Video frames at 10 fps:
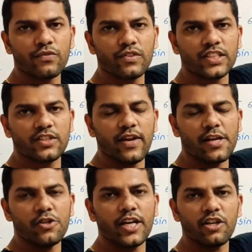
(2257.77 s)
This is the
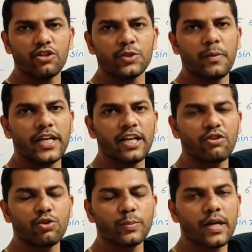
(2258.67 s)
value that you have to split into
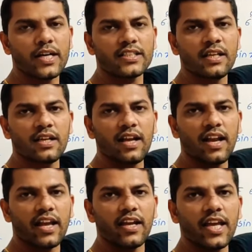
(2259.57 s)
2 parts,
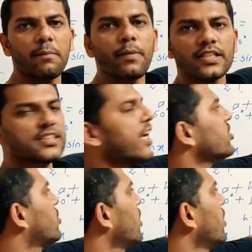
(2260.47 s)
like a plus h.